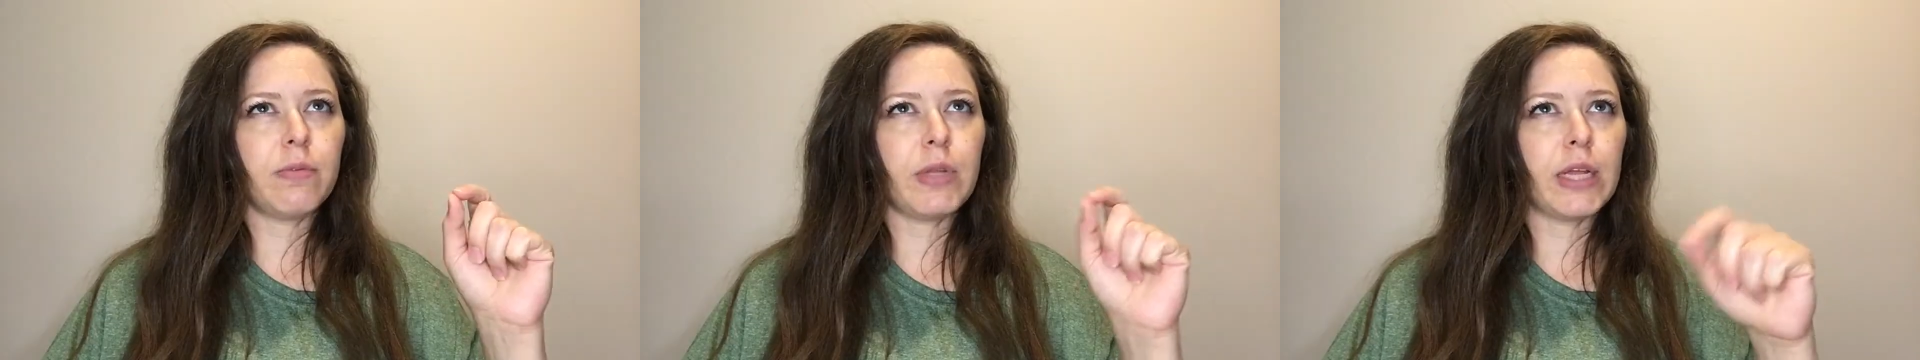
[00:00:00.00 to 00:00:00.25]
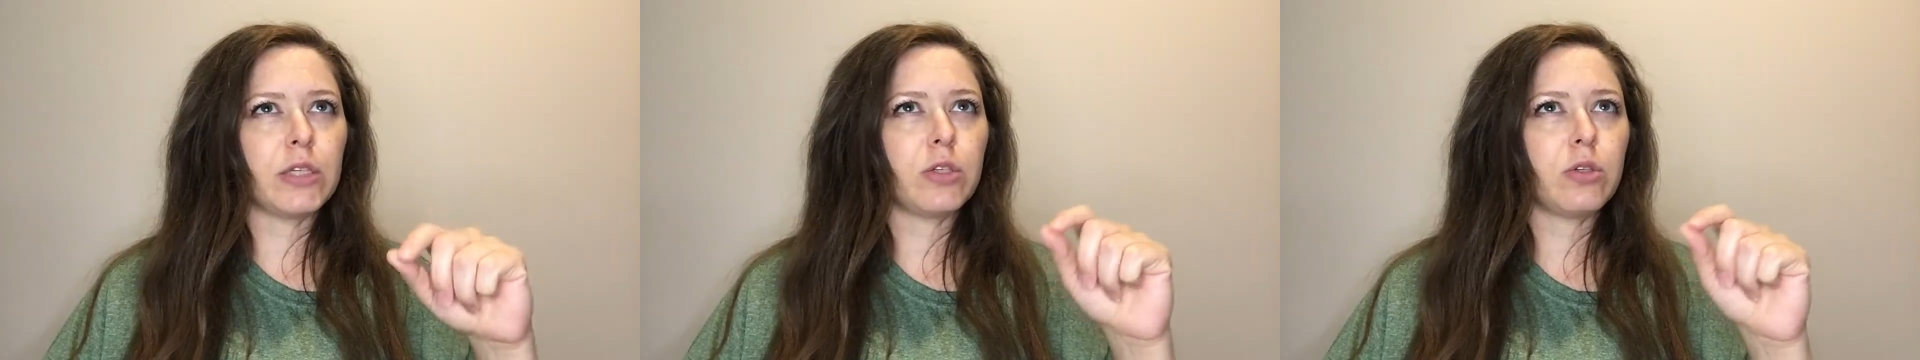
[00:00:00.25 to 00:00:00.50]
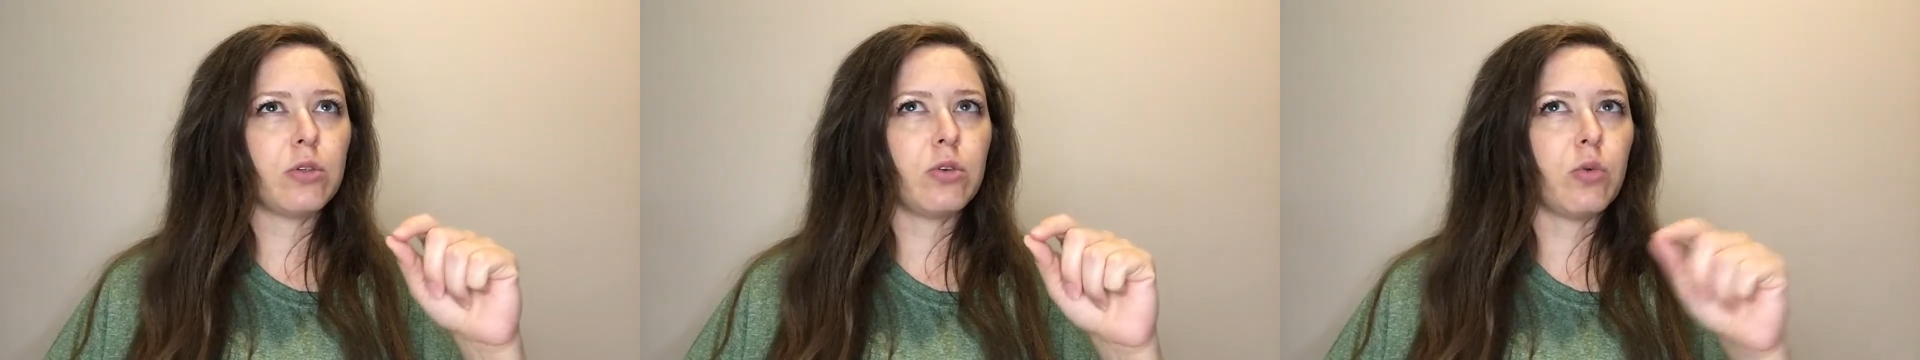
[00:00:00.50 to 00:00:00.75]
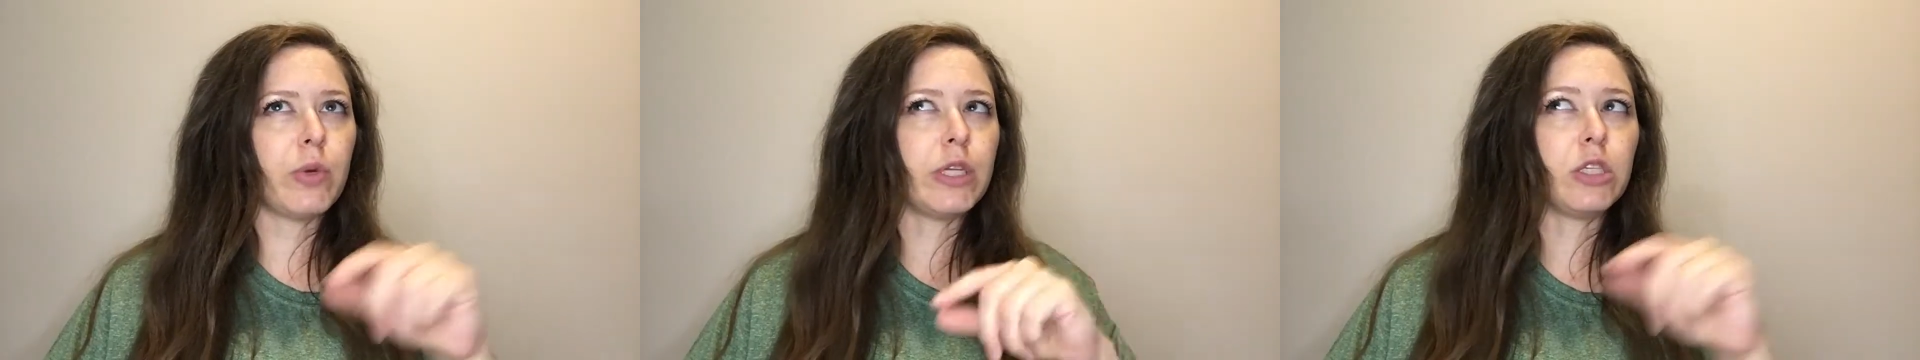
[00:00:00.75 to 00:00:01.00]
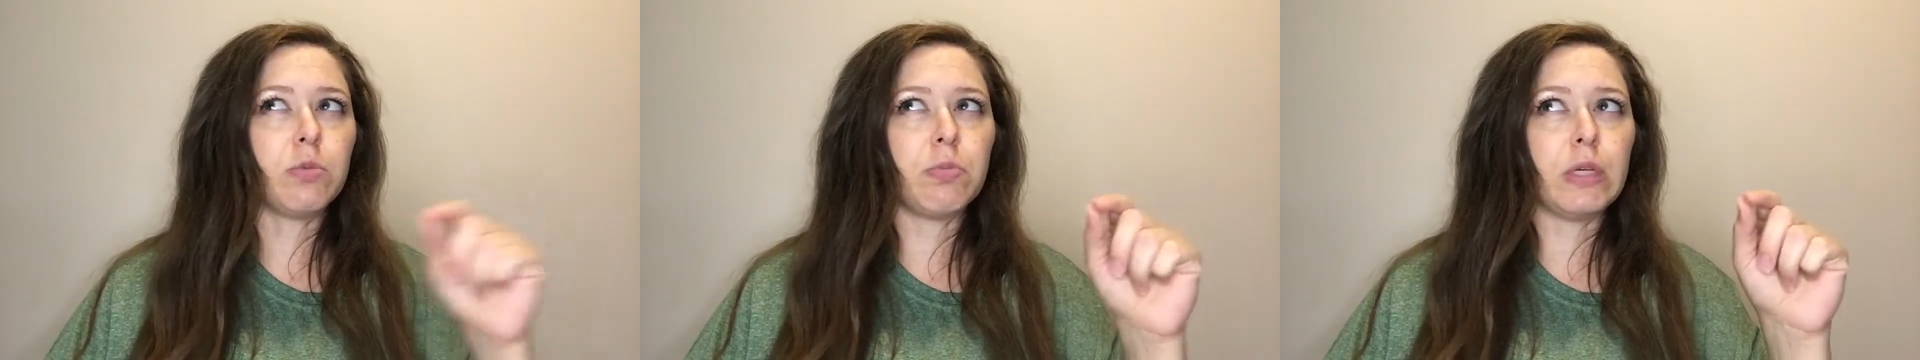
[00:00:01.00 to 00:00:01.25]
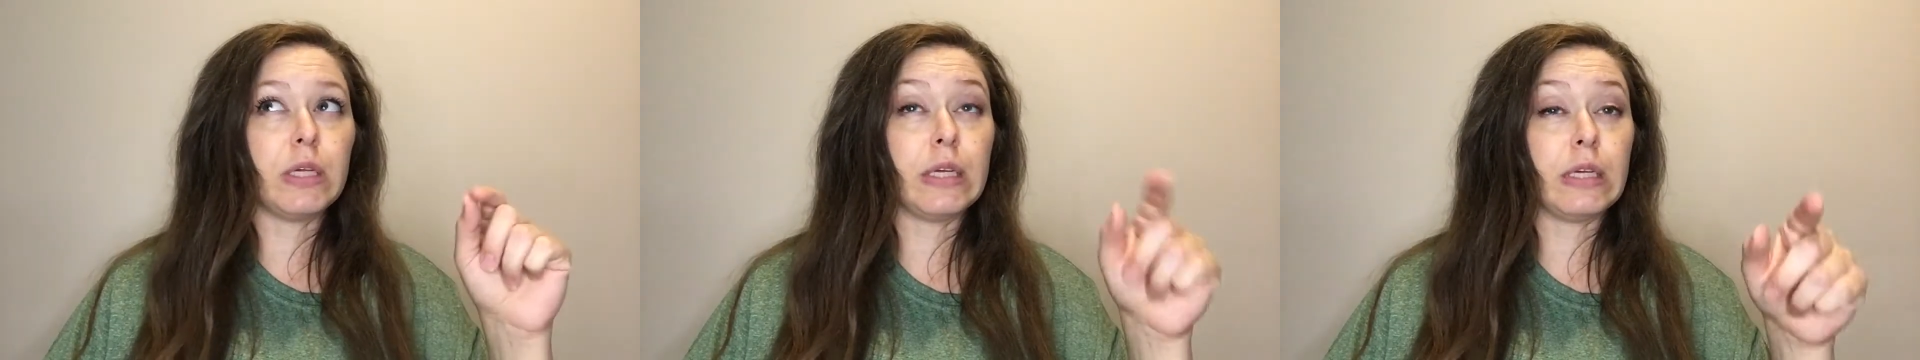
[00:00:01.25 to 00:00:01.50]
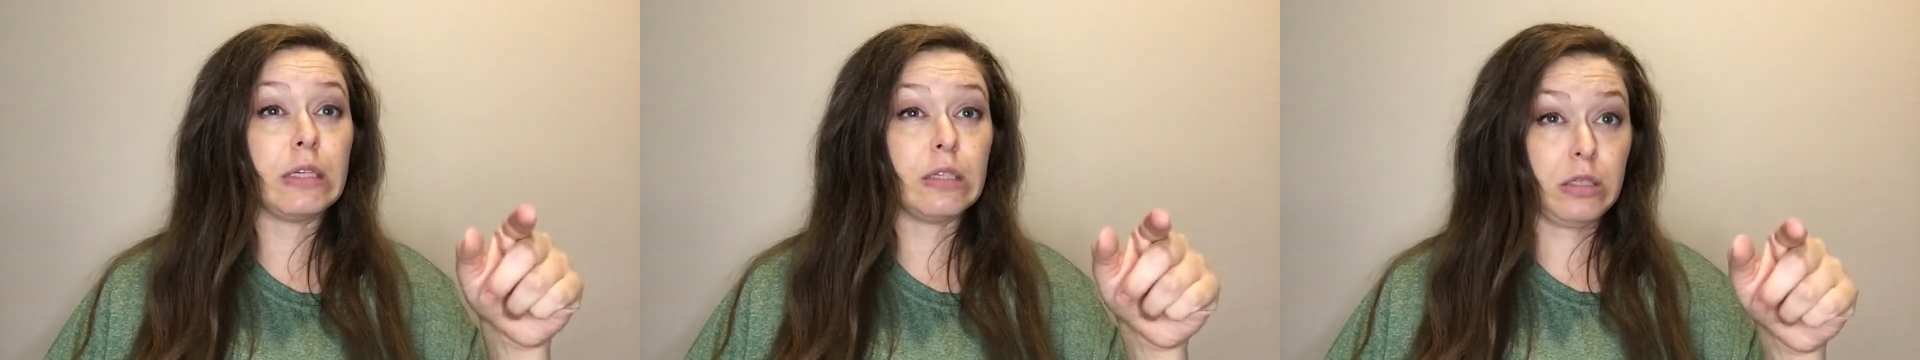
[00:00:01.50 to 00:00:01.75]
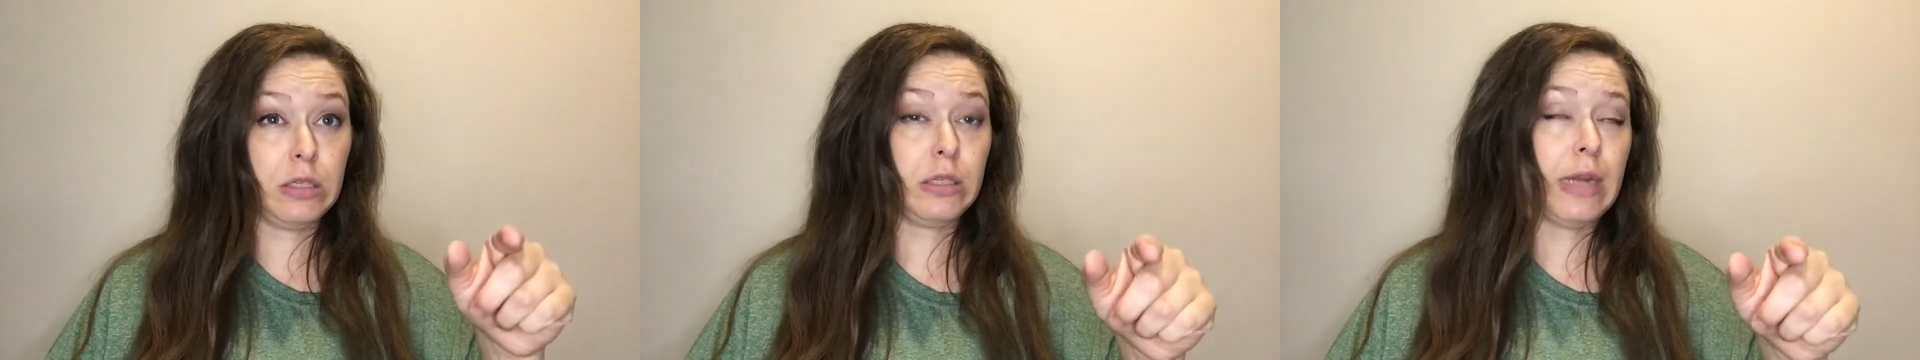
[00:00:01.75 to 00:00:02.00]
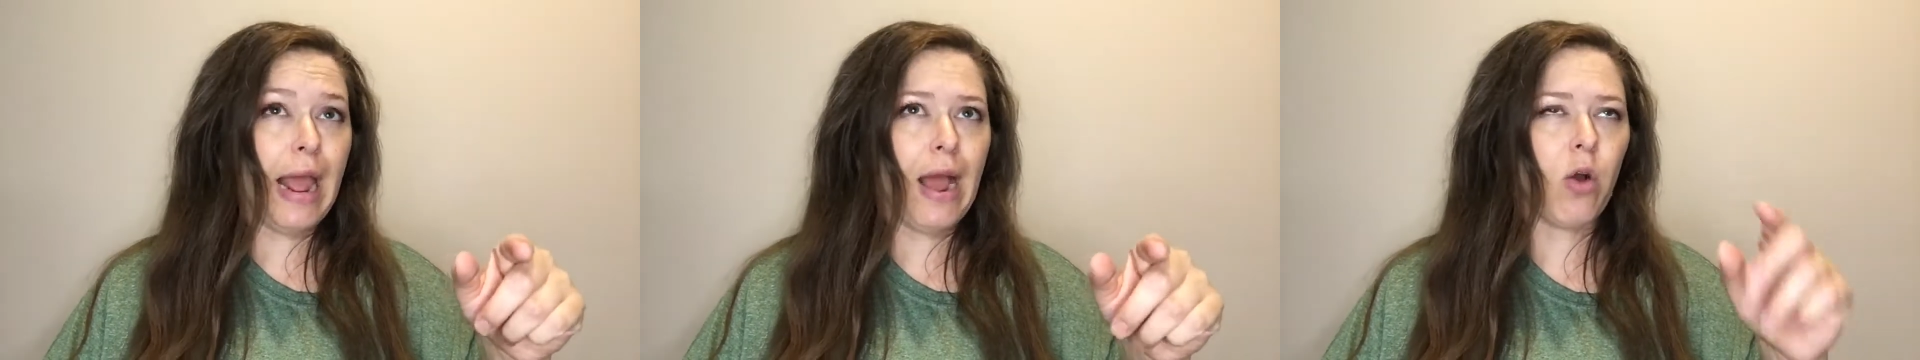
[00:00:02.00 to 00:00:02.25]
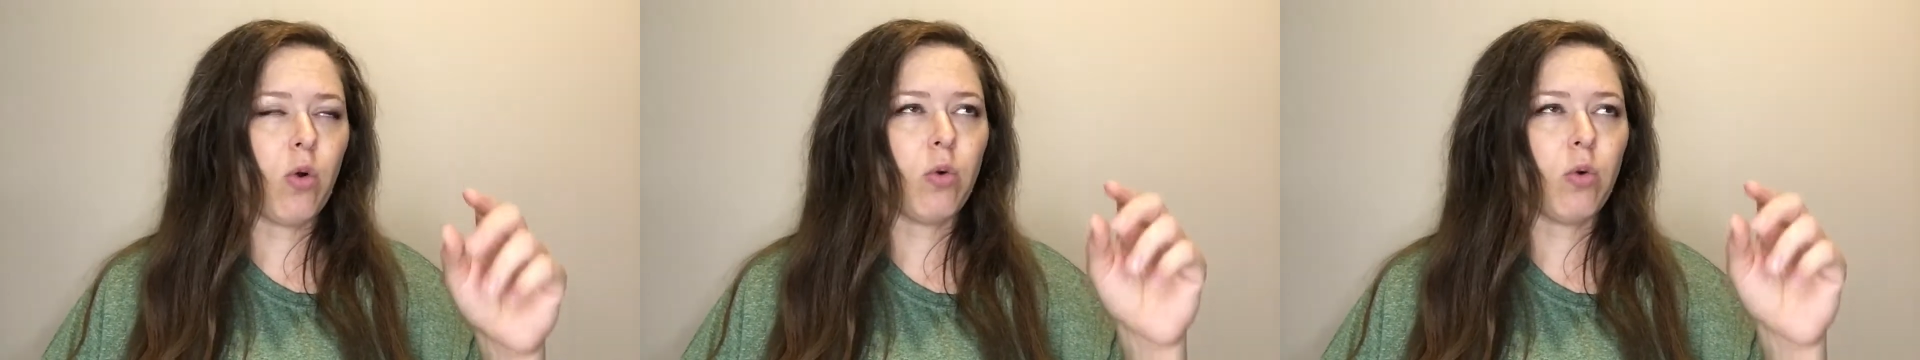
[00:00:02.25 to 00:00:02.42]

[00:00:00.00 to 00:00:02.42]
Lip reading: that's going to be his now.